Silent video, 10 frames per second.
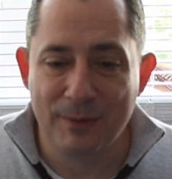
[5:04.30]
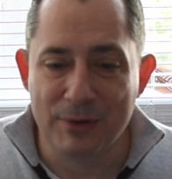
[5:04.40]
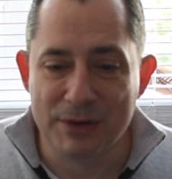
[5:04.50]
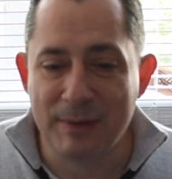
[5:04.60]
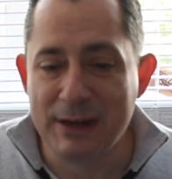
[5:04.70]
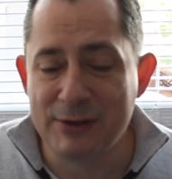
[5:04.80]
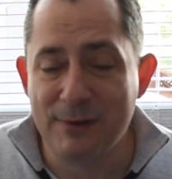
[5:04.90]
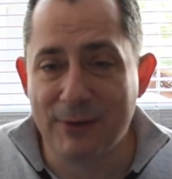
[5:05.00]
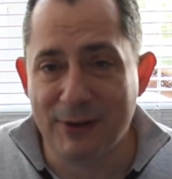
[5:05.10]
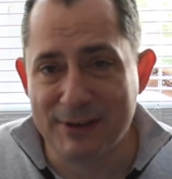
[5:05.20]
which means
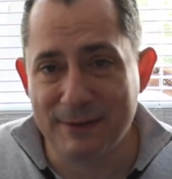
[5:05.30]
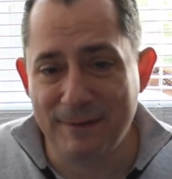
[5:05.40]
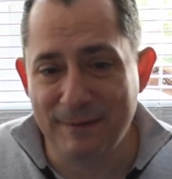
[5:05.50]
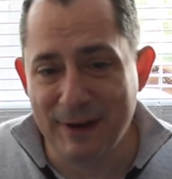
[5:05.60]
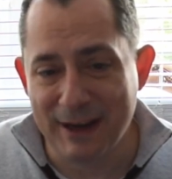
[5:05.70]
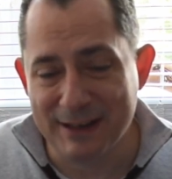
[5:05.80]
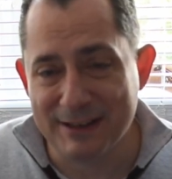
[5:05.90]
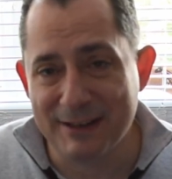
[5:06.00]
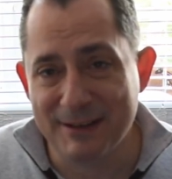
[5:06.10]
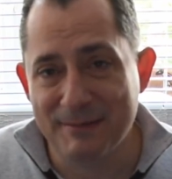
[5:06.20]
you've got to
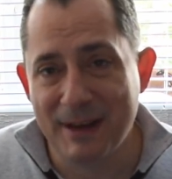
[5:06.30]
fit